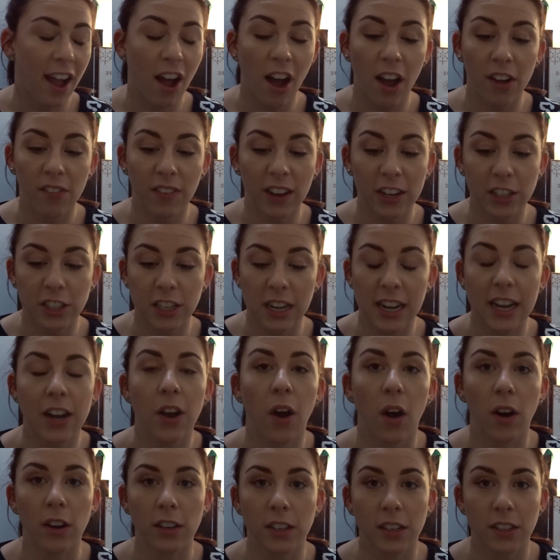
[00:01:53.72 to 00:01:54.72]
I've actually
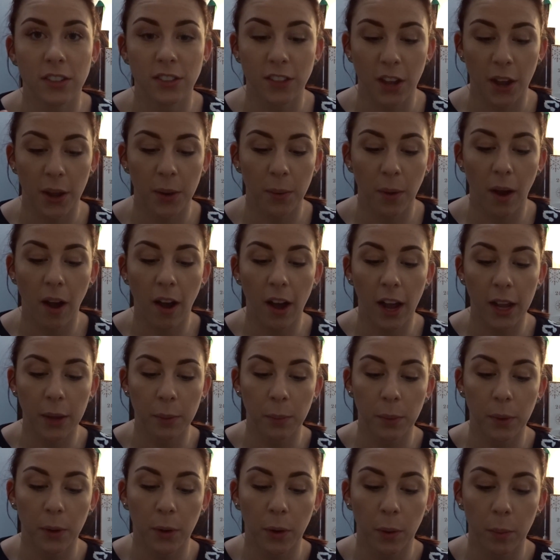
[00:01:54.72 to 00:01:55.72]
got, so I
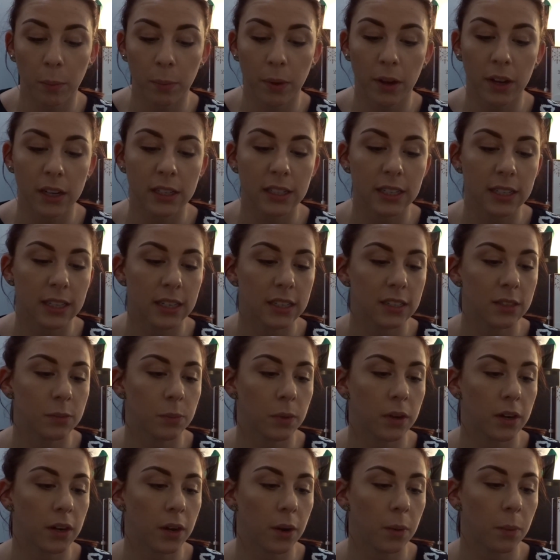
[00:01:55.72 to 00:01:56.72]
will put this
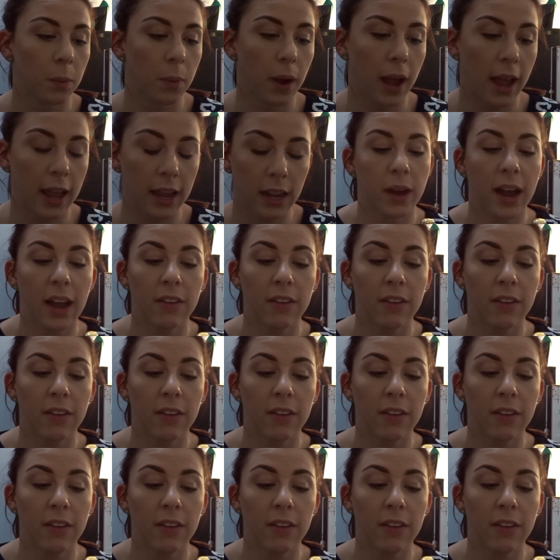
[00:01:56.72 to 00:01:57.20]
one away.